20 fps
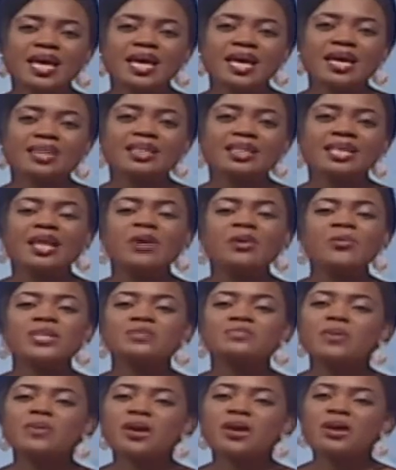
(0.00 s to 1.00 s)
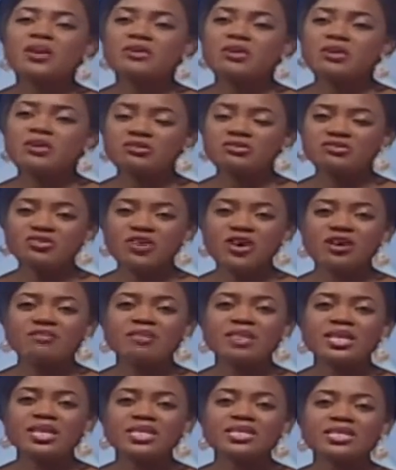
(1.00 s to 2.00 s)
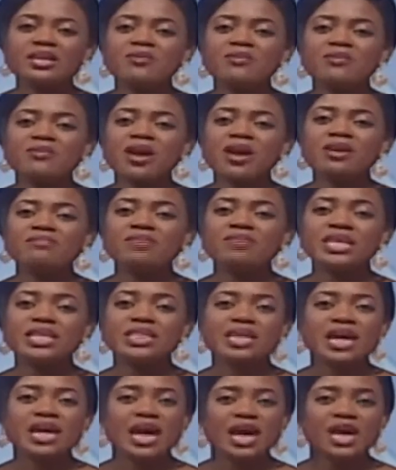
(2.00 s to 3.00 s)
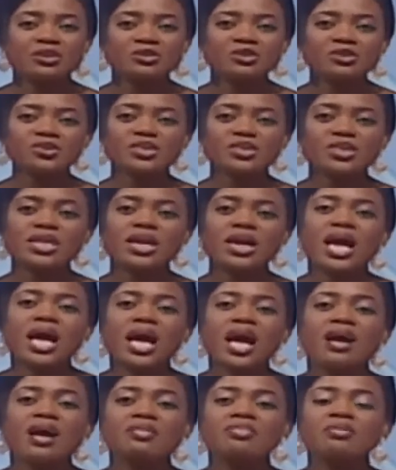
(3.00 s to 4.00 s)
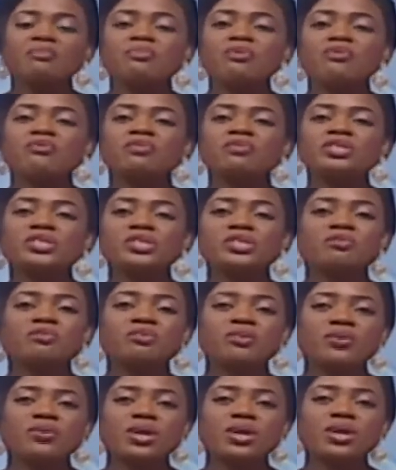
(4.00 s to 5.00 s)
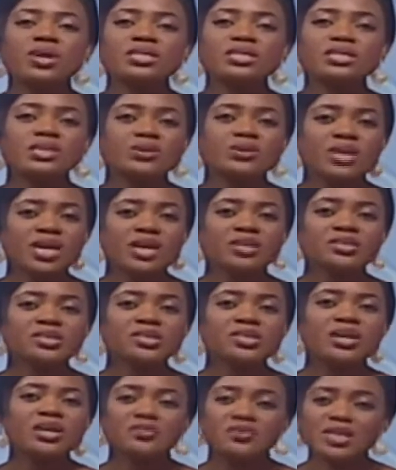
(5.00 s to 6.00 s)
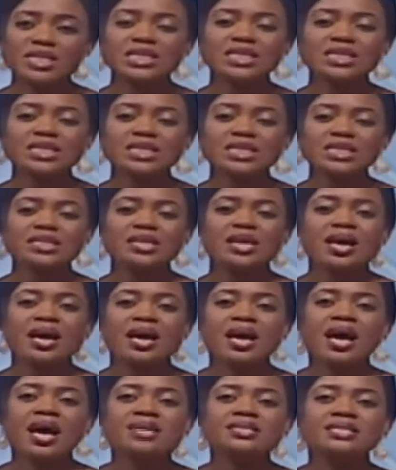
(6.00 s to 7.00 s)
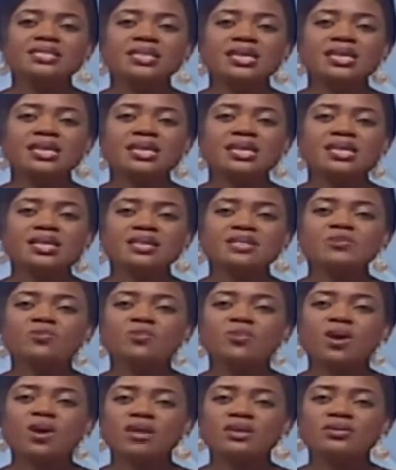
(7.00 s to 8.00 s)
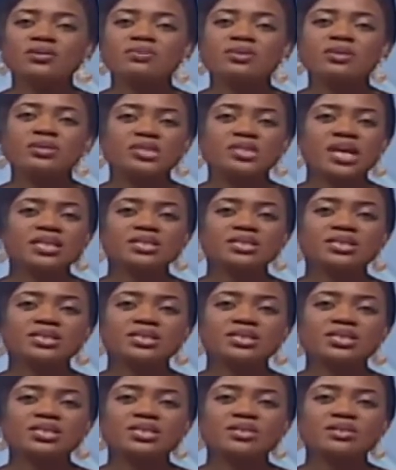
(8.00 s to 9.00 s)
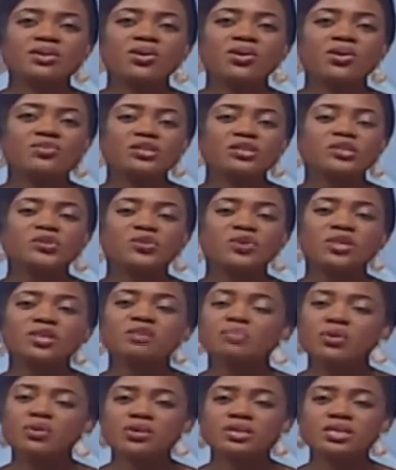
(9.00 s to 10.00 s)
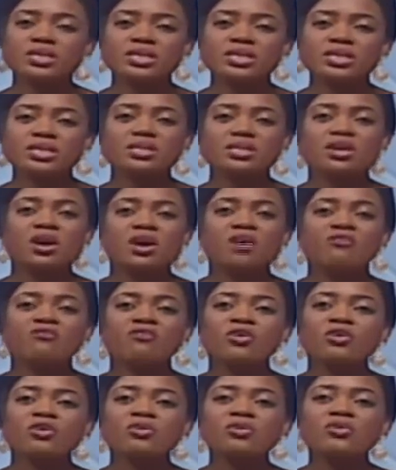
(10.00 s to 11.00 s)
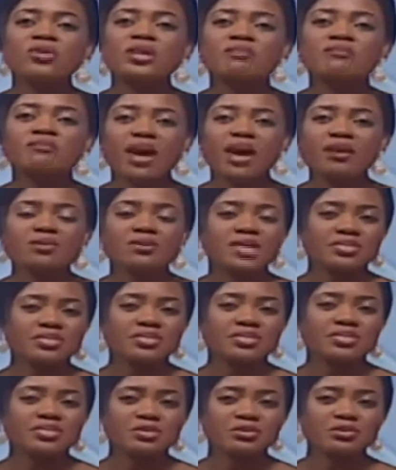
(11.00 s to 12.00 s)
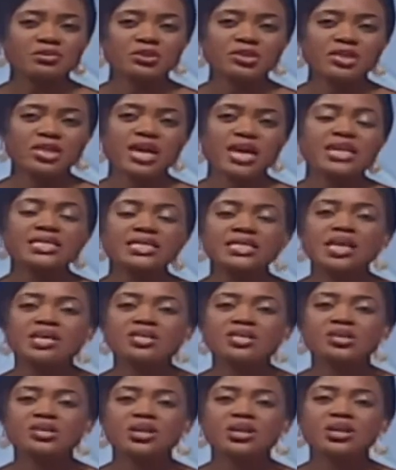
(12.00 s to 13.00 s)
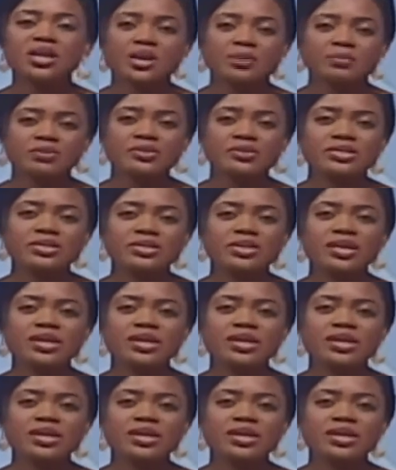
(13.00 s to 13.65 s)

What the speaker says: The language barrier of travelers arriving in the country and the provision of correct location addresses are seen as one of the challenges of the screening process for coronavirus at the Kotoka International Airport.